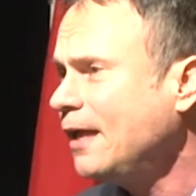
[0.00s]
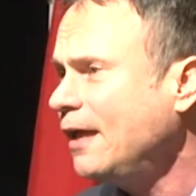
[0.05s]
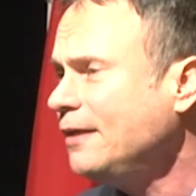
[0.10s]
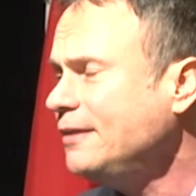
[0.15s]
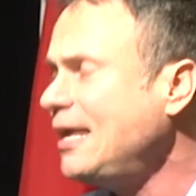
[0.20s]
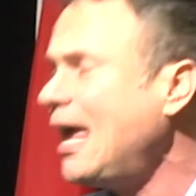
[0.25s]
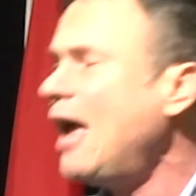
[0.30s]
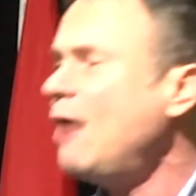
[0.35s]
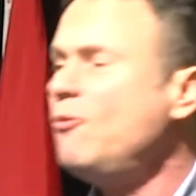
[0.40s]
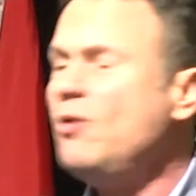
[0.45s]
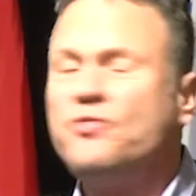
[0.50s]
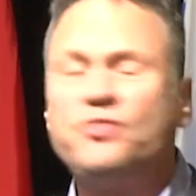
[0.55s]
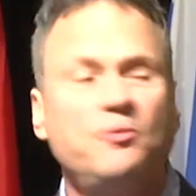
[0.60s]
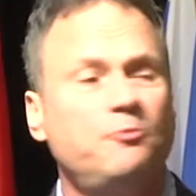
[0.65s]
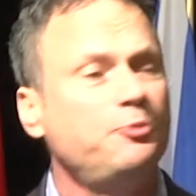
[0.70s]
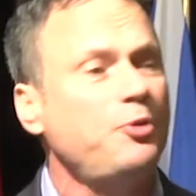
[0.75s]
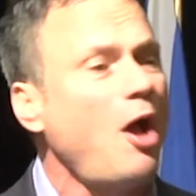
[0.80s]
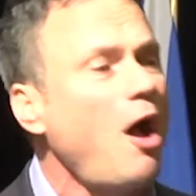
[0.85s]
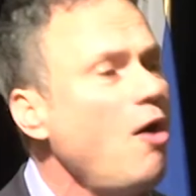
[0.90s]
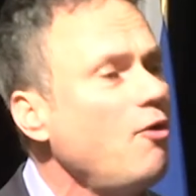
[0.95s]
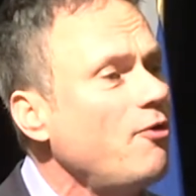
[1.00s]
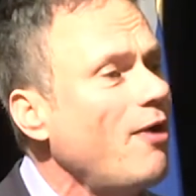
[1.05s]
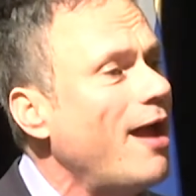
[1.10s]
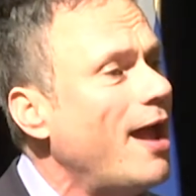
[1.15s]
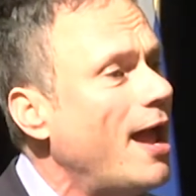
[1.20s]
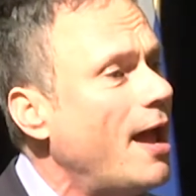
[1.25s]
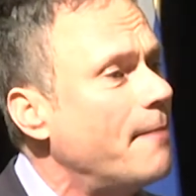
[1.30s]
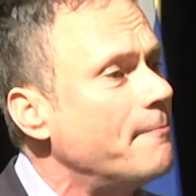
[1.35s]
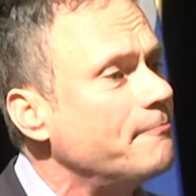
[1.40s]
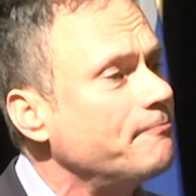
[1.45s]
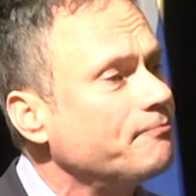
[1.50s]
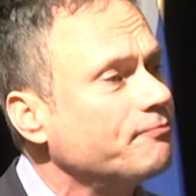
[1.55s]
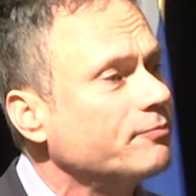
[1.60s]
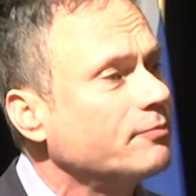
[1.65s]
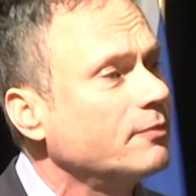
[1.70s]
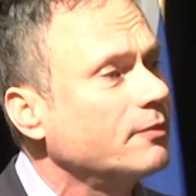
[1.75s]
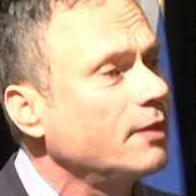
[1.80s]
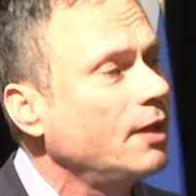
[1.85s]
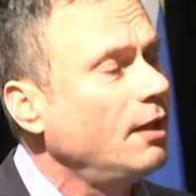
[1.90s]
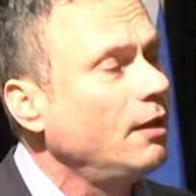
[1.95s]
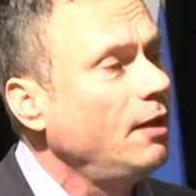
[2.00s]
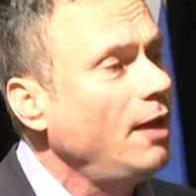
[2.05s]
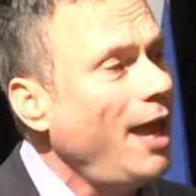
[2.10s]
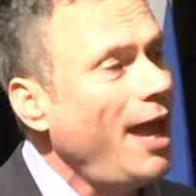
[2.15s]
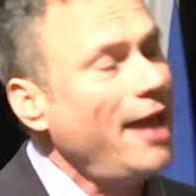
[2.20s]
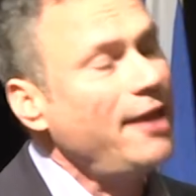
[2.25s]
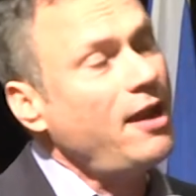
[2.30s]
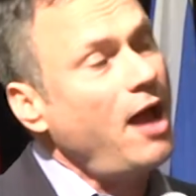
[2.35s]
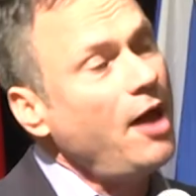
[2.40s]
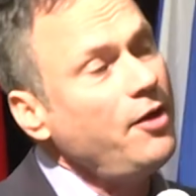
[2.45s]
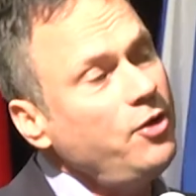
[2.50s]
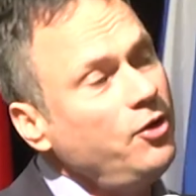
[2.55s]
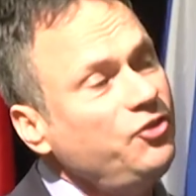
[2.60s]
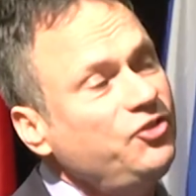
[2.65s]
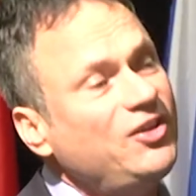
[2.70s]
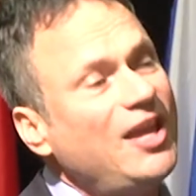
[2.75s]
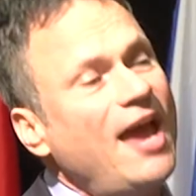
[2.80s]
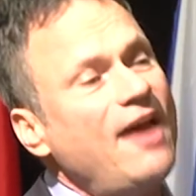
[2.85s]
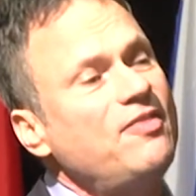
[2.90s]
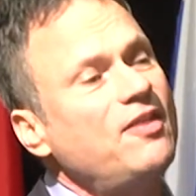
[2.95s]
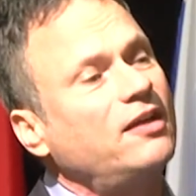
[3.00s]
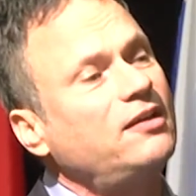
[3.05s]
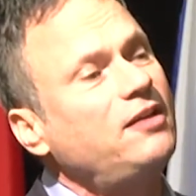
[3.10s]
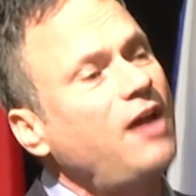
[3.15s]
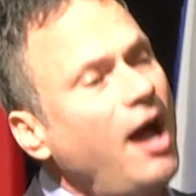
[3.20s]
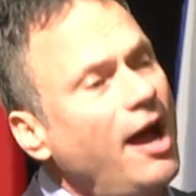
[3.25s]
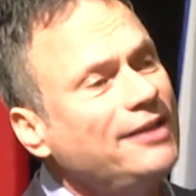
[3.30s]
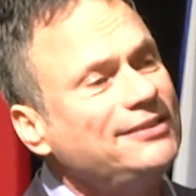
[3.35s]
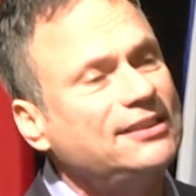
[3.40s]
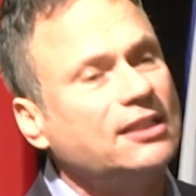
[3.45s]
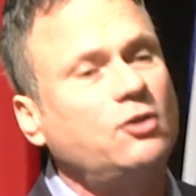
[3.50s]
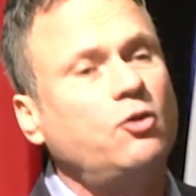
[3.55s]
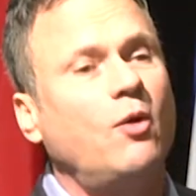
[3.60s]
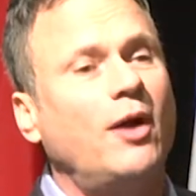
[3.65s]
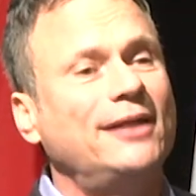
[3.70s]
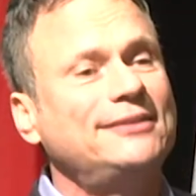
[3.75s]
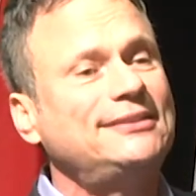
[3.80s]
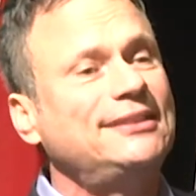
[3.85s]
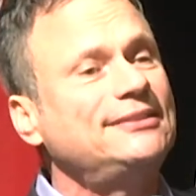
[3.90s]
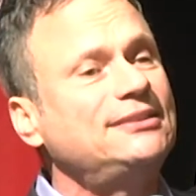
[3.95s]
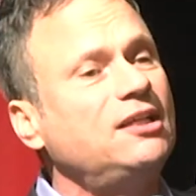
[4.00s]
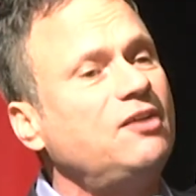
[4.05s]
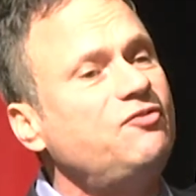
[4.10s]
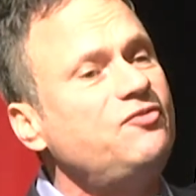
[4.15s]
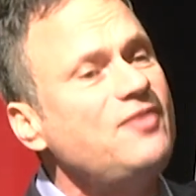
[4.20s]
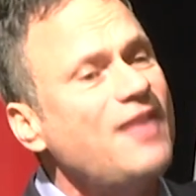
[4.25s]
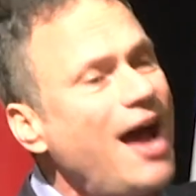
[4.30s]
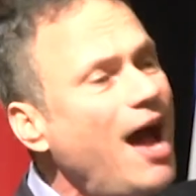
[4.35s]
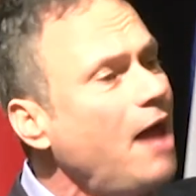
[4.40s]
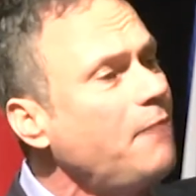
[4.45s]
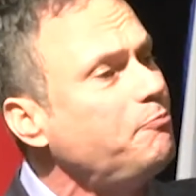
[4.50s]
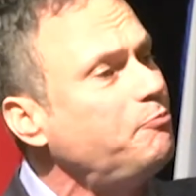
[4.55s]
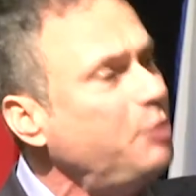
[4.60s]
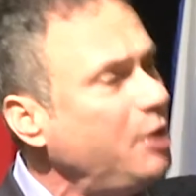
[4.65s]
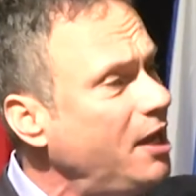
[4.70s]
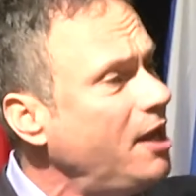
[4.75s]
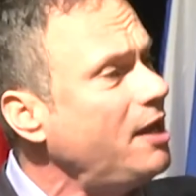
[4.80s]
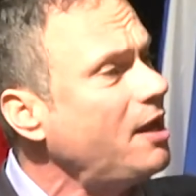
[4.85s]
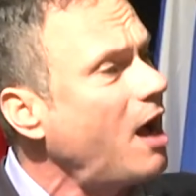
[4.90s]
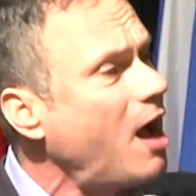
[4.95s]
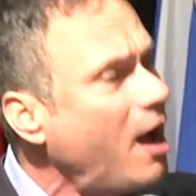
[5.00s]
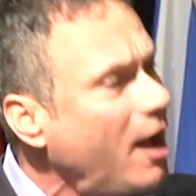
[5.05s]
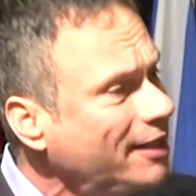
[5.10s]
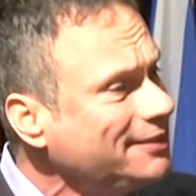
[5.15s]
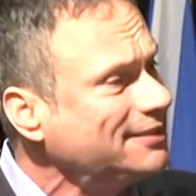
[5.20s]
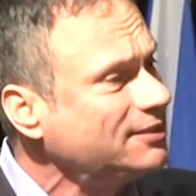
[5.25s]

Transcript: Get with the program and understand the consequences of not being on